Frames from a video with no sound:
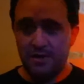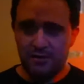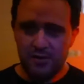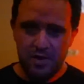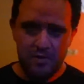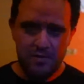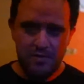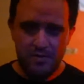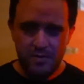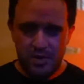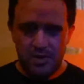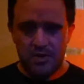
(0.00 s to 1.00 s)
from
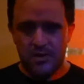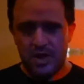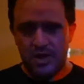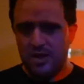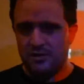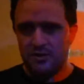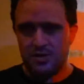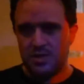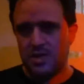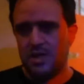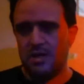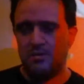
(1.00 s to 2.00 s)
a different
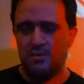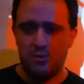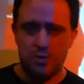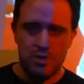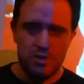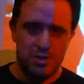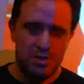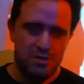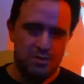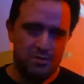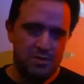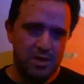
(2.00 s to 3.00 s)
time, forced to
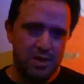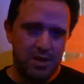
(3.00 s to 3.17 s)
live